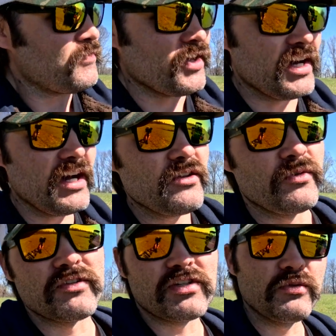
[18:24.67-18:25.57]
The other
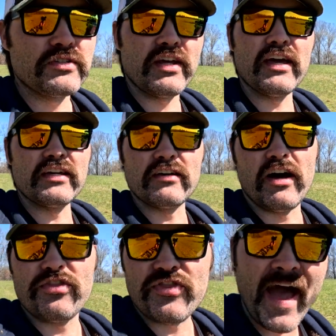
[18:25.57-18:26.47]
ones, it would take
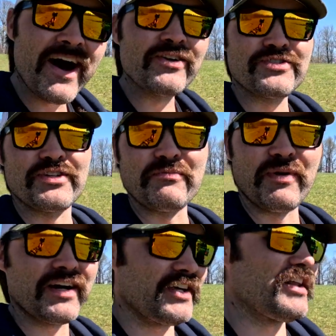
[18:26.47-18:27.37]
a thousand
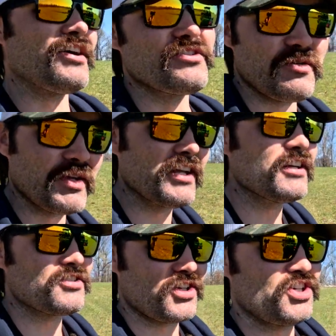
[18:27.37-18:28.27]
bucket loads. I mean, it
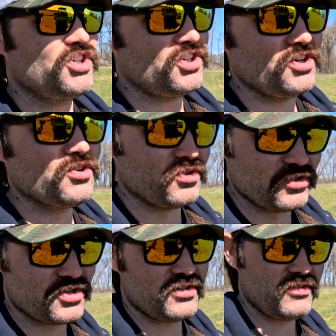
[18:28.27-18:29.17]
is a
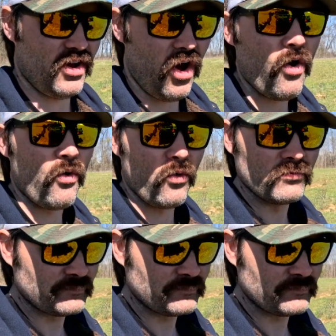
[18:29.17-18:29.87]
huge hole,